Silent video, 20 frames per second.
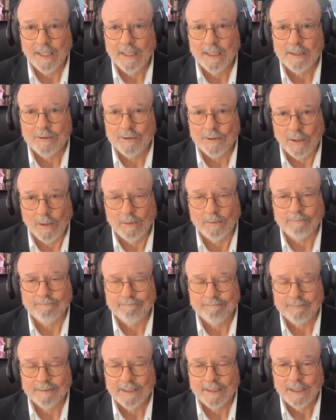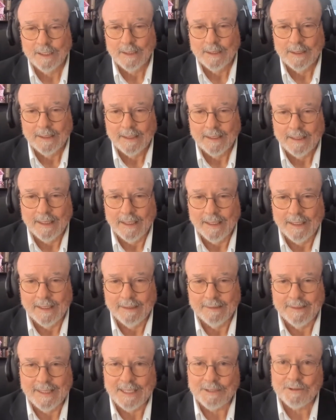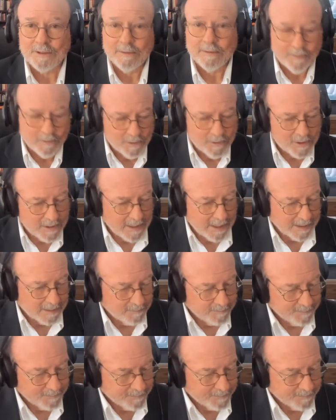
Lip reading: So that's the first thing.